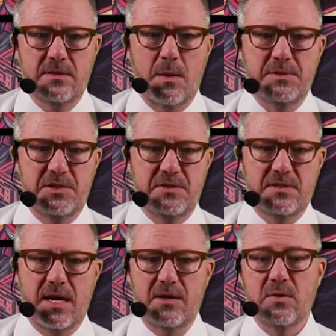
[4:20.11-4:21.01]

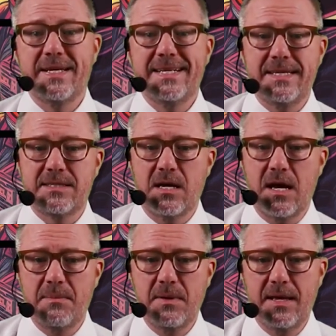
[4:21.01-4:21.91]
competition cycle,
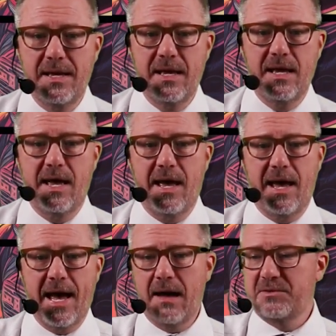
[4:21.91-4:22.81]
anytime
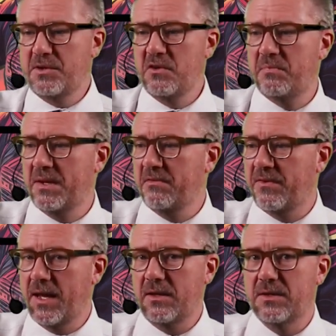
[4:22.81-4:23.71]
after you've been a
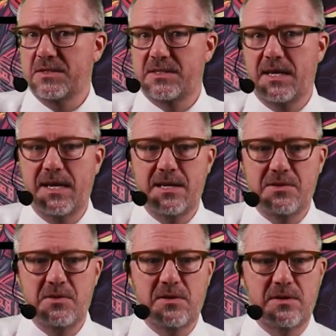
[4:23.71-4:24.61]
finalist
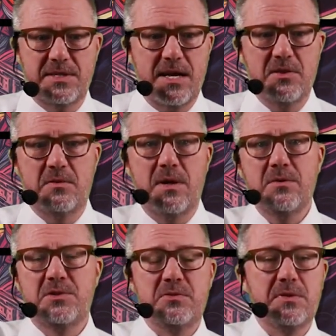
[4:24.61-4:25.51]
and you're down the
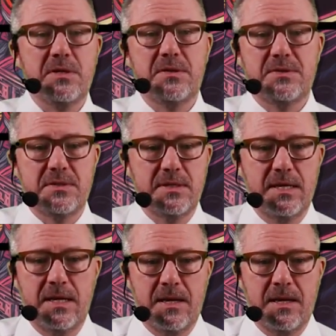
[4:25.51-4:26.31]
road 2 years.